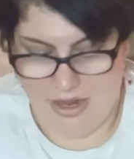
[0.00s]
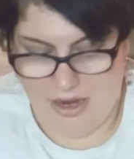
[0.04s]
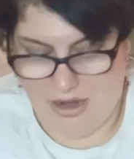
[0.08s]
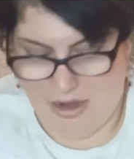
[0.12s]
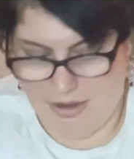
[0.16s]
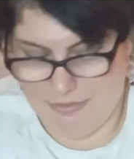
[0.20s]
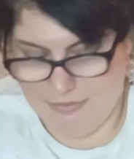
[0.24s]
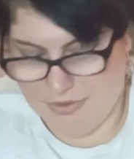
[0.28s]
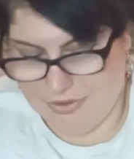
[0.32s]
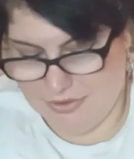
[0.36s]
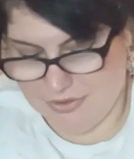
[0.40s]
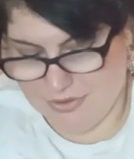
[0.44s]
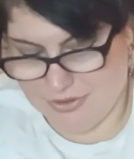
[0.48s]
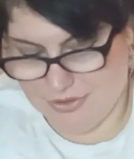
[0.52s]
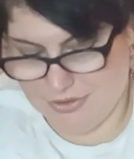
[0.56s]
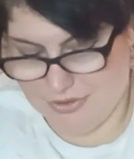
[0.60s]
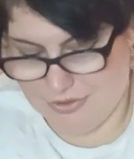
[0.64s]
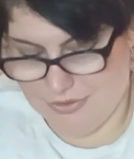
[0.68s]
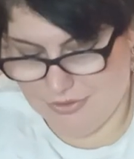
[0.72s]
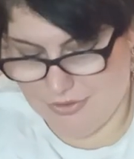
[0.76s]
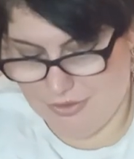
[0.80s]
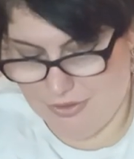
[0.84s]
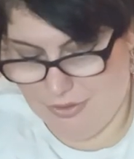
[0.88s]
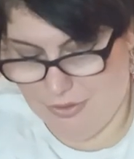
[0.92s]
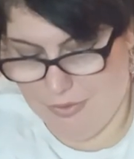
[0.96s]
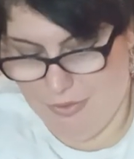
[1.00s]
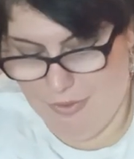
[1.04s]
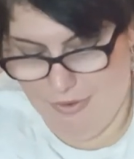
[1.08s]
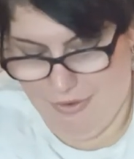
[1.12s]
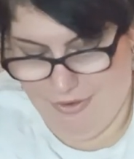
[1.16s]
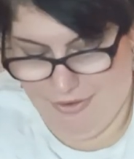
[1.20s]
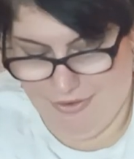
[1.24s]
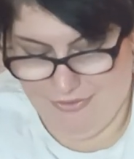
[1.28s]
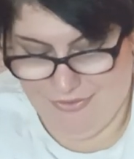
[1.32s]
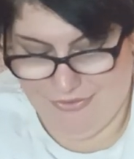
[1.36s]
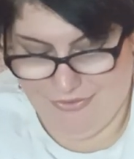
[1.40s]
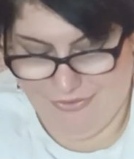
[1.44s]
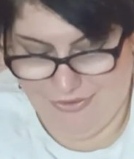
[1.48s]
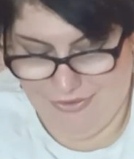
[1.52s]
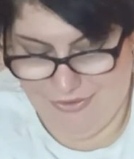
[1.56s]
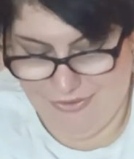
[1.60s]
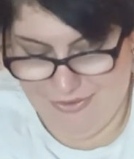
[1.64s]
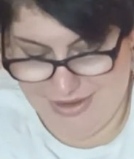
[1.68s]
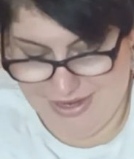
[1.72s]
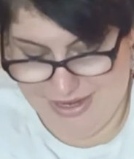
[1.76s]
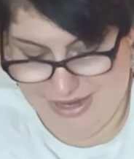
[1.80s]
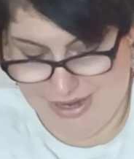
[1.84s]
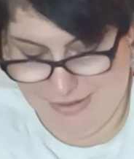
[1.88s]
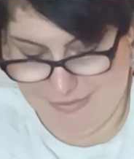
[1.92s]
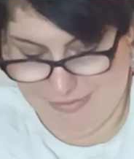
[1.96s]
I'm not sure what for
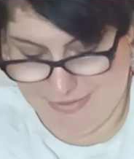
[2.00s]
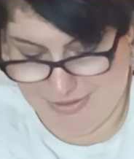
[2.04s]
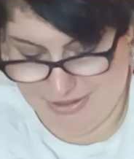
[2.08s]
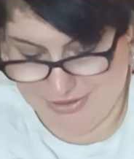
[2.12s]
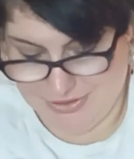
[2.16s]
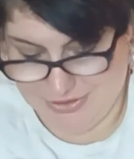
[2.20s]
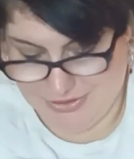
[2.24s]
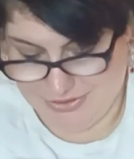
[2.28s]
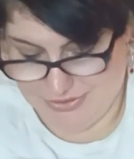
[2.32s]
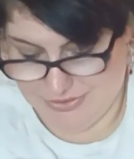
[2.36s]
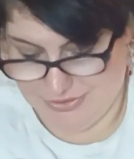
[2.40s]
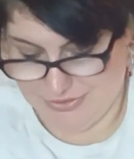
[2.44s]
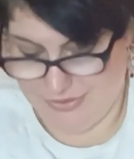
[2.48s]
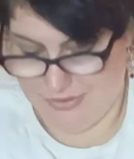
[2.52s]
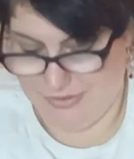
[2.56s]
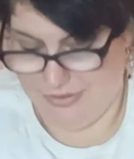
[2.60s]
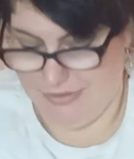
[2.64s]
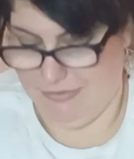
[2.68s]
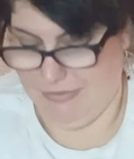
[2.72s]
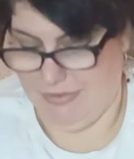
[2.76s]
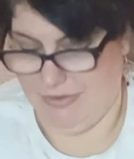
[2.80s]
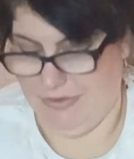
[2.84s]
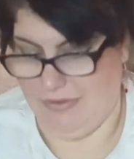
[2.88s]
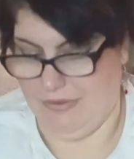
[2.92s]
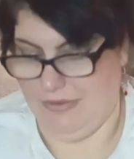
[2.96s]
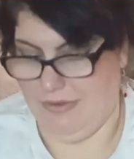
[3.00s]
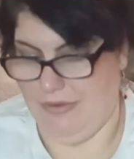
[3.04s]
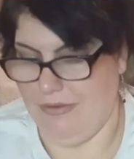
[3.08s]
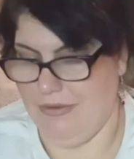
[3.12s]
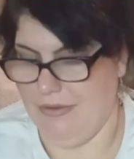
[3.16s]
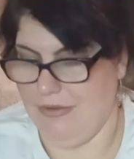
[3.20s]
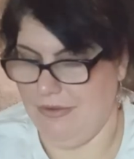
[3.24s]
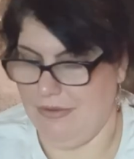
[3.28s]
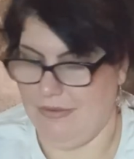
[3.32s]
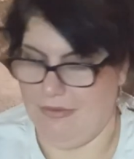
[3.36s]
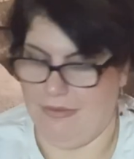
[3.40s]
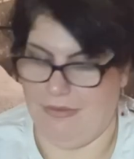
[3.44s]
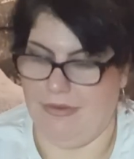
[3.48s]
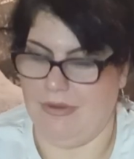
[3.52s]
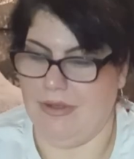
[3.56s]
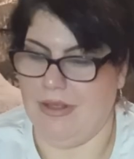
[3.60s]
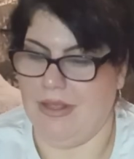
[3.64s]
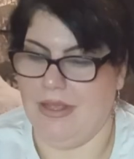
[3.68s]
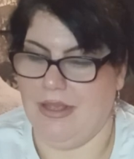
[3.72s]
yet, but I just saw them and thought, oh.